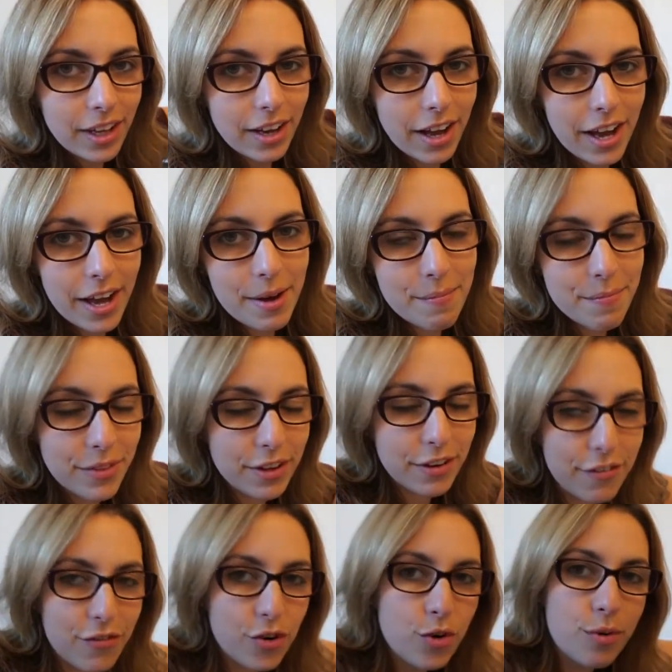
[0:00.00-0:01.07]
um,
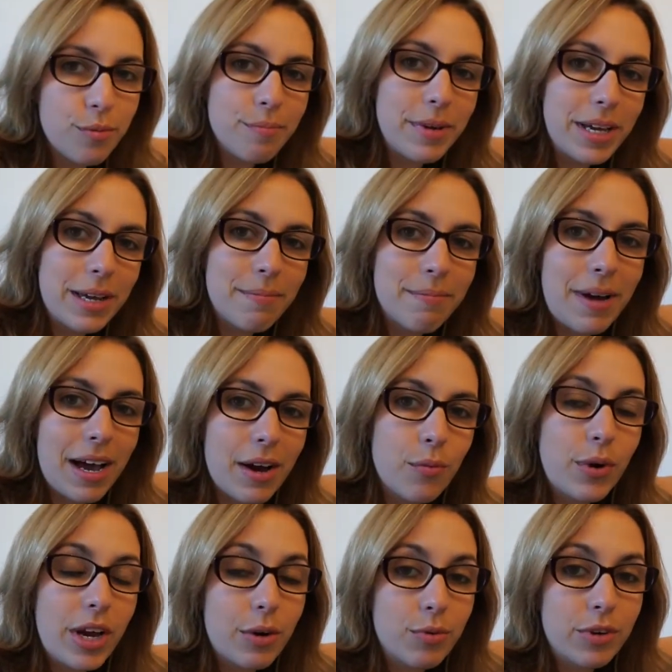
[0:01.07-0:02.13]
for me and Matt.
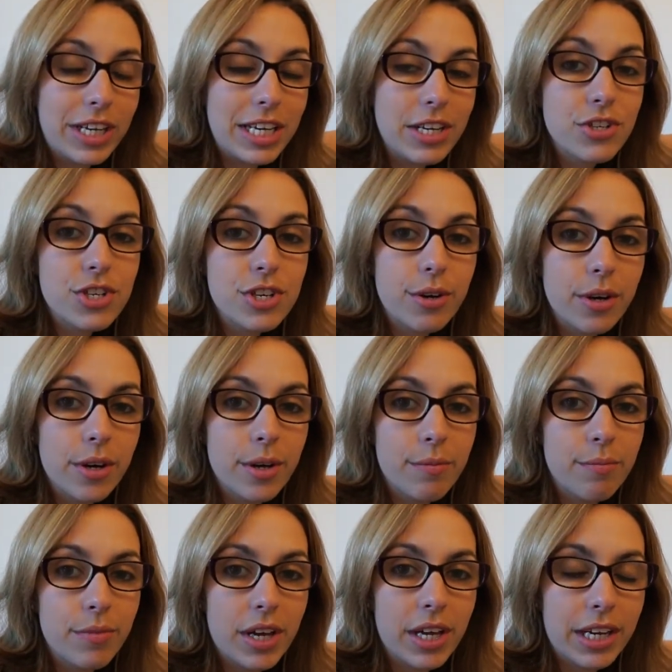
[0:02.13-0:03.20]
We had one each,
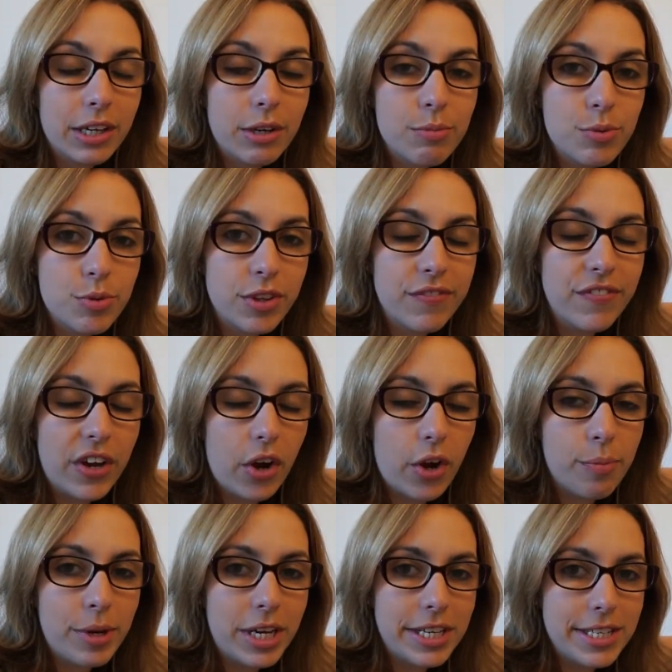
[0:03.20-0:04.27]
um, and it comes with the V
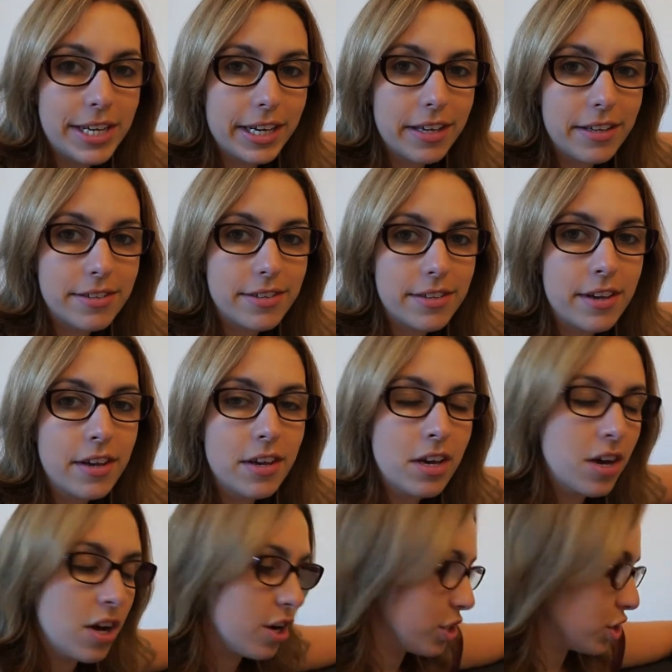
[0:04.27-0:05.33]
I P tickets.
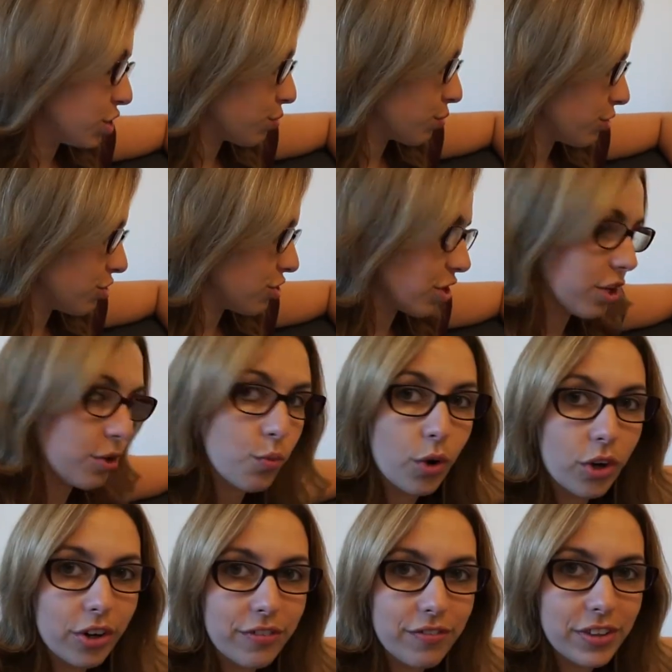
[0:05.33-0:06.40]
I just want to show you
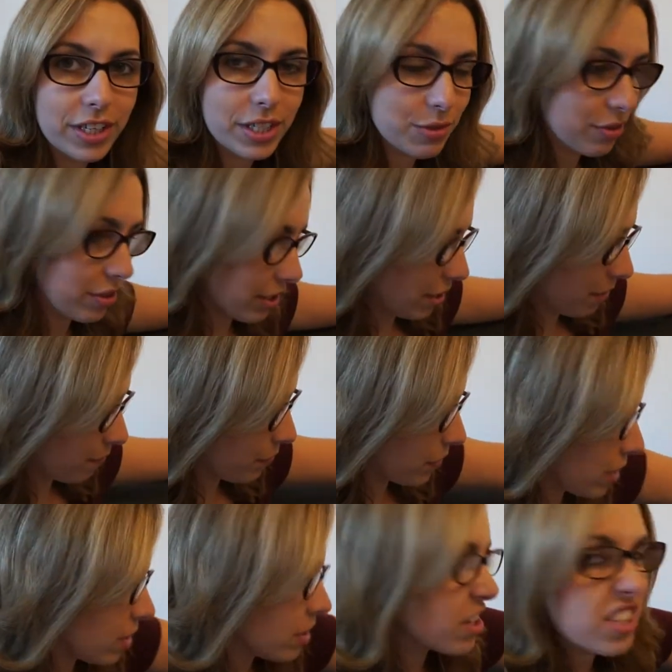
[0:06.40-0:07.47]
what kind of things are in there.
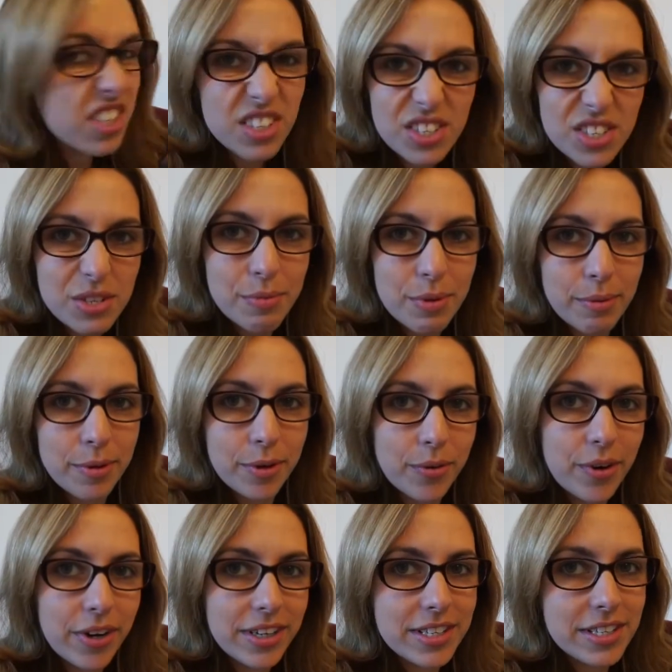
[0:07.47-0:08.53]
Some of them are
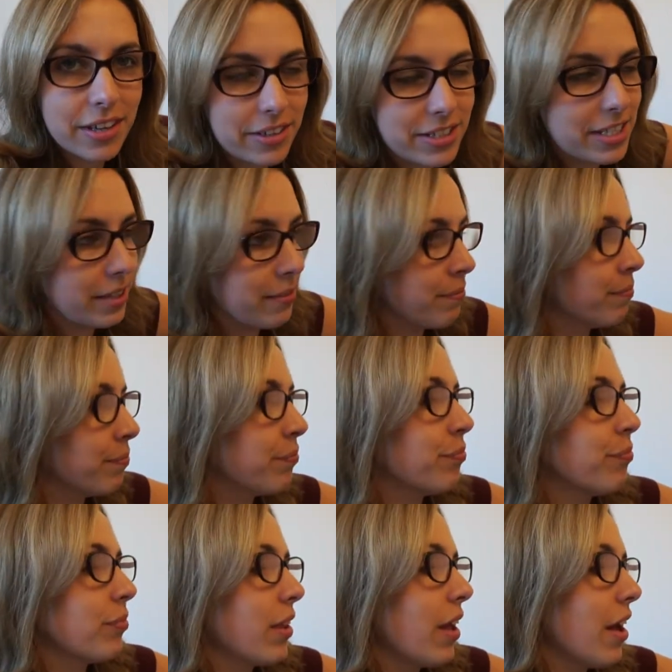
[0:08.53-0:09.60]
quite exciting.
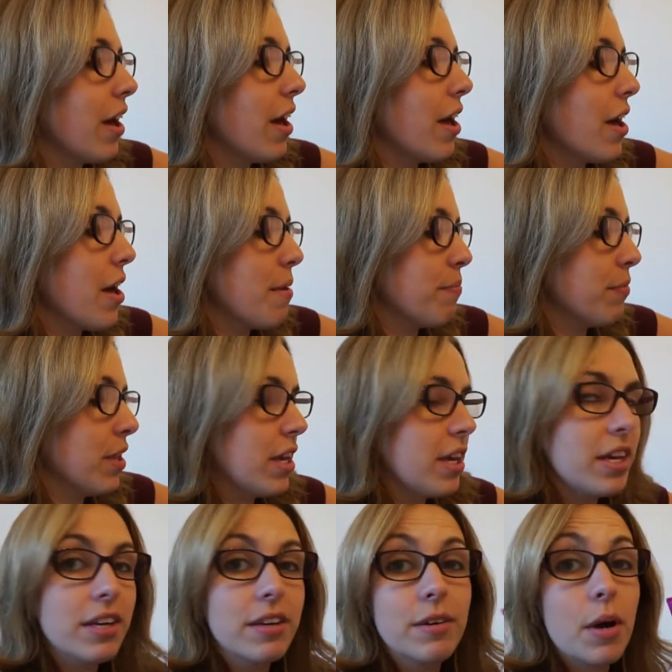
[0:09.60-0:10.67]
Um,
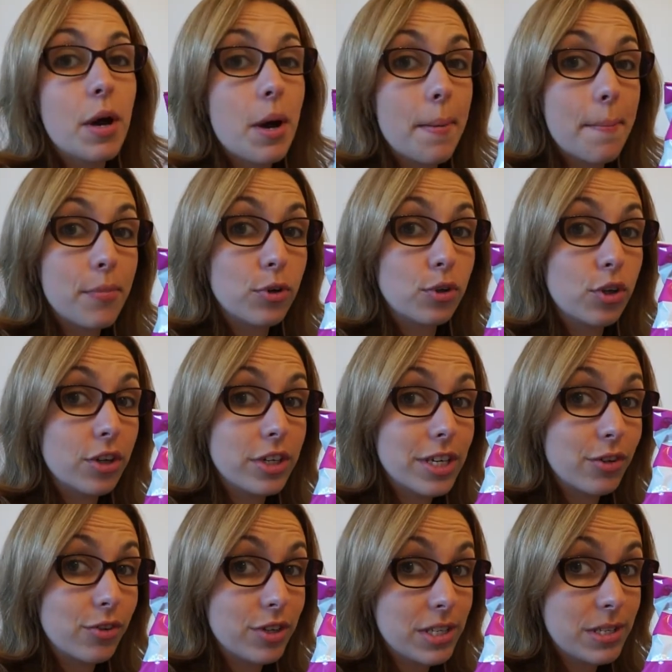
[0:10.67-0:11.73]
Prawn
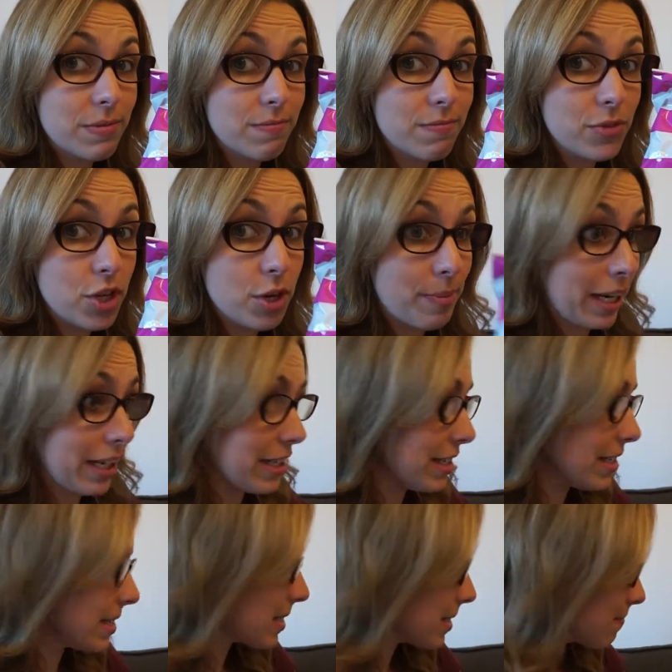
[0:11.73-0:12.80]
cocktail crisp, two packet.
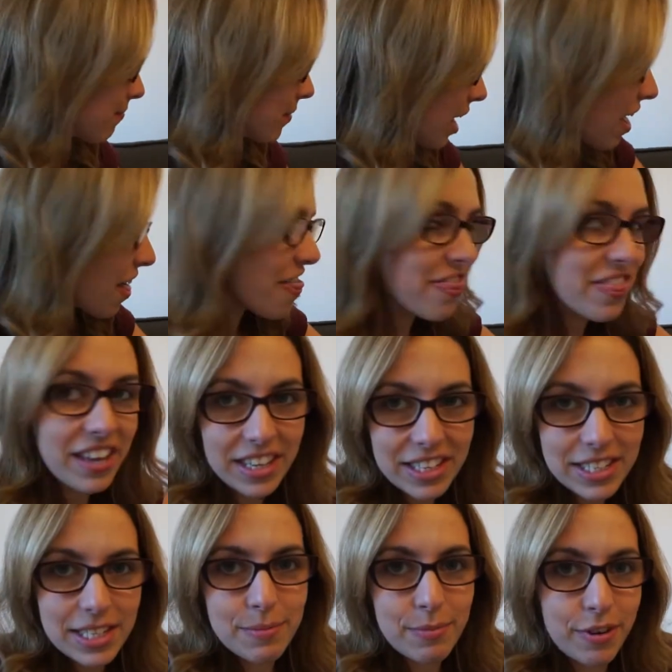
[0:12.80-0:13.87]

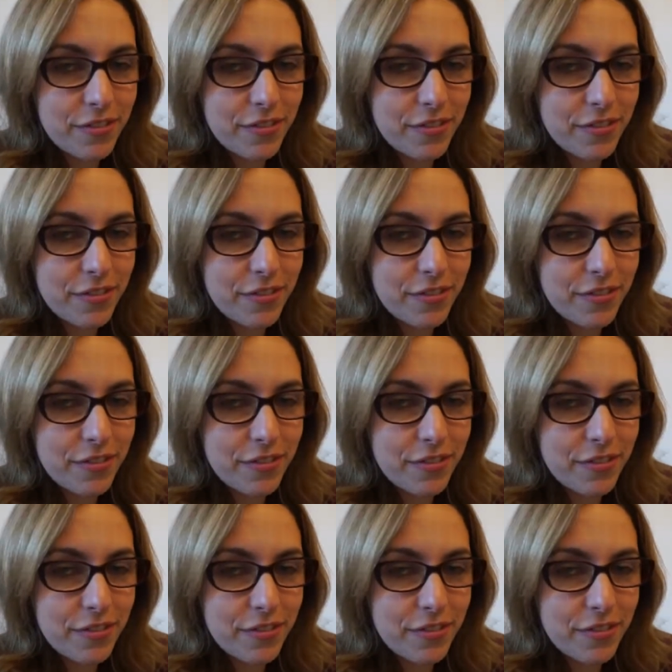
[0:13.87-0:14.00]
This is my